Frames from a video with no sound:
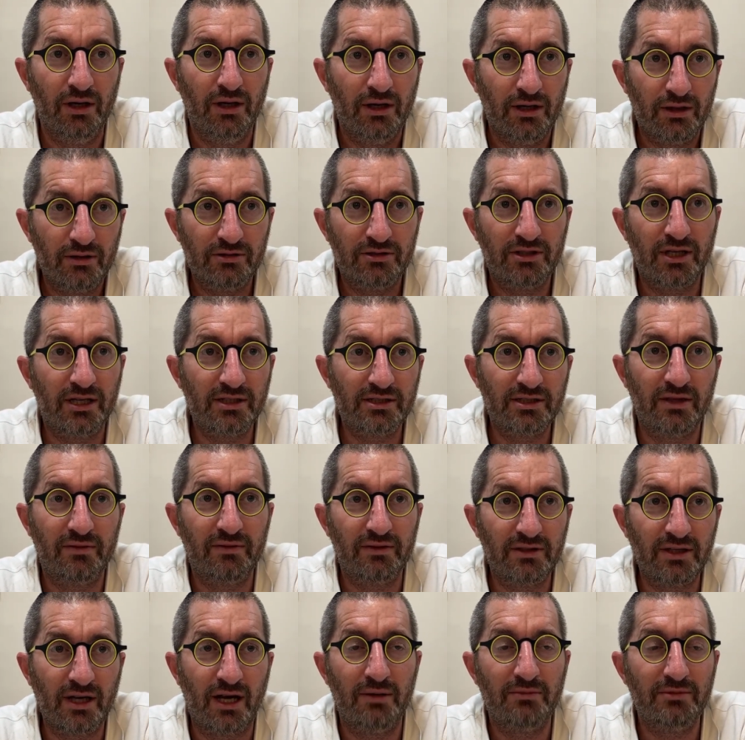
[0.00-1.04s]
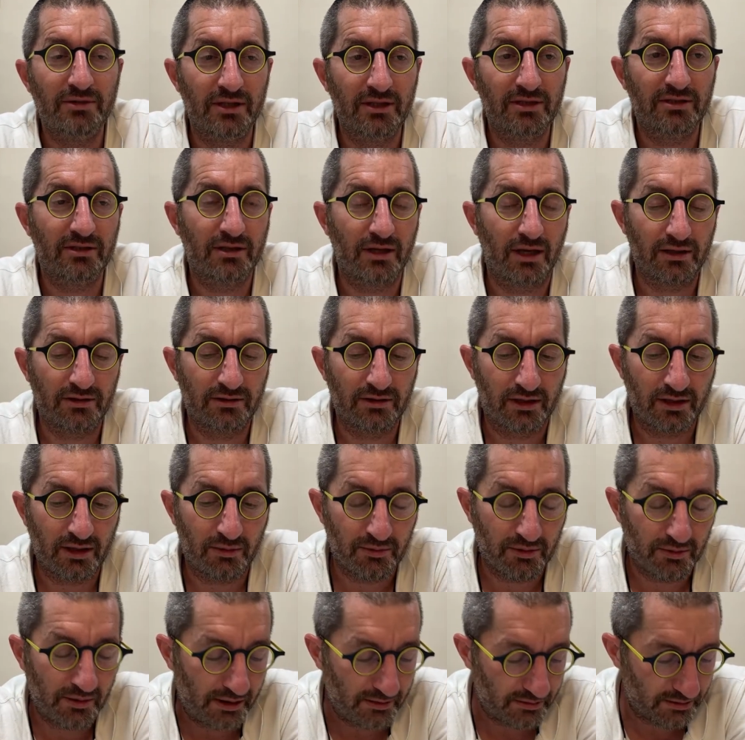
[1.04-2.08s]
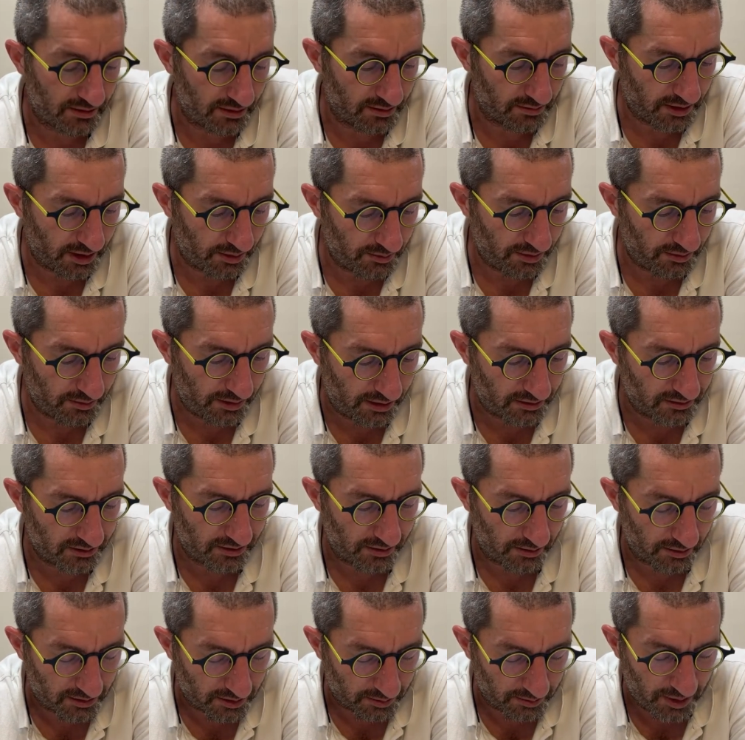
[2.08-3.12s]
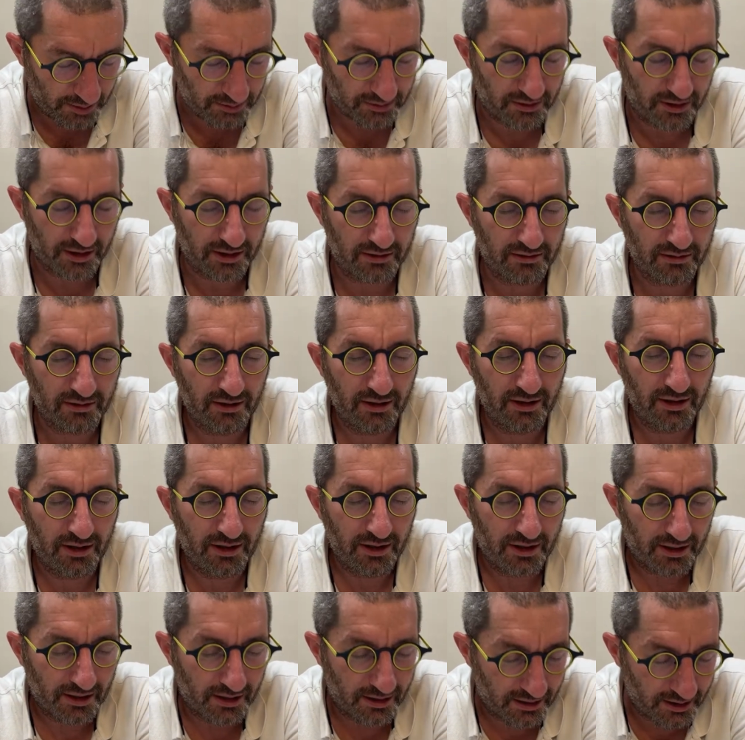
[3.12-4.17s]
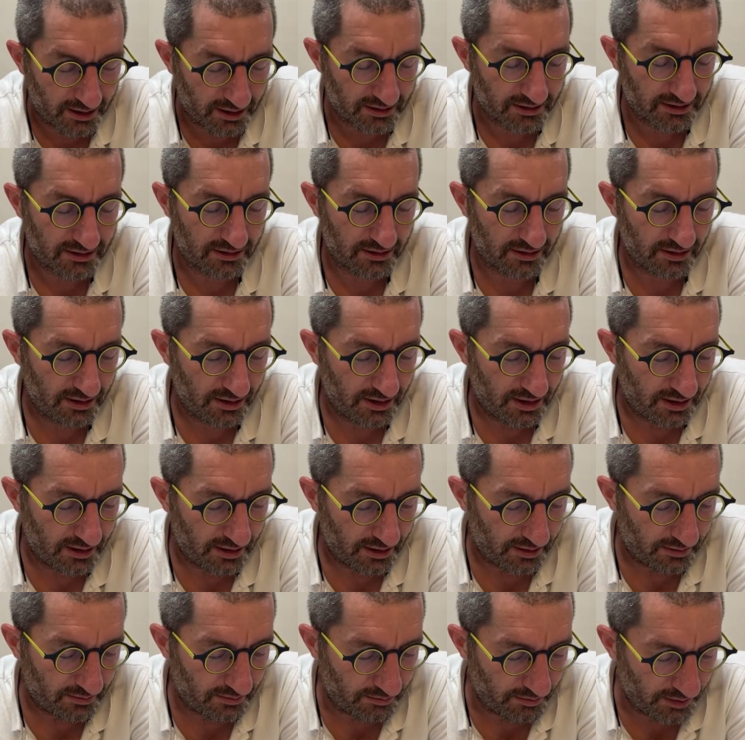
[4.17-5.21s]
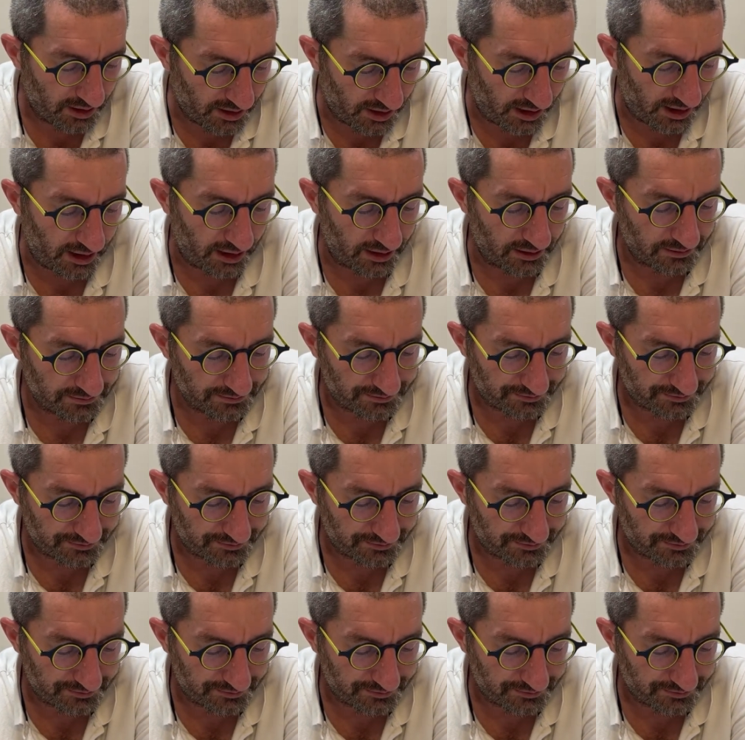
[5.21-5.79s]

You say it 7 times. It's to commemorate this minhag.